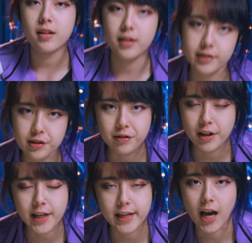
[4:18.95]

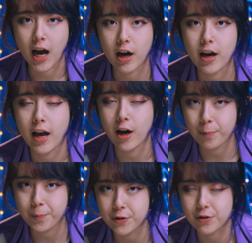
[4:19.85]
Literally, I'll
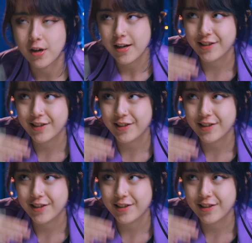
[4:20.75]
help you.